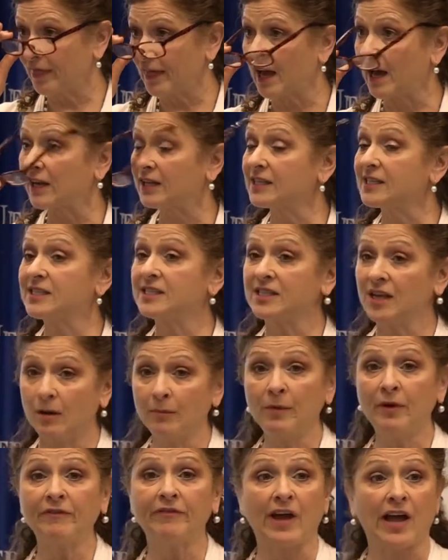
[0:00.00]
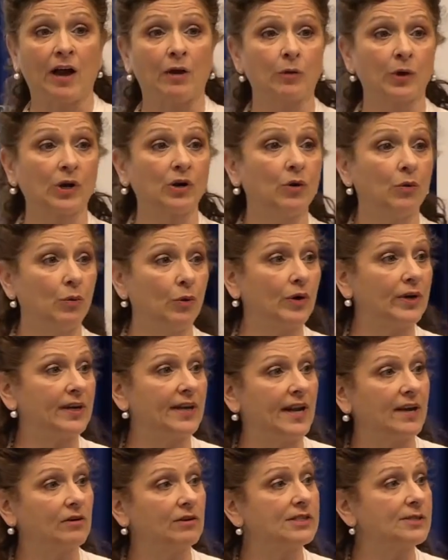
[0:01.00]
that some of our
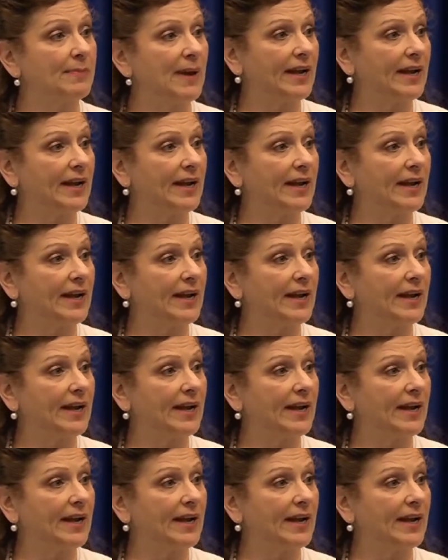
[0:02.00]
coordinators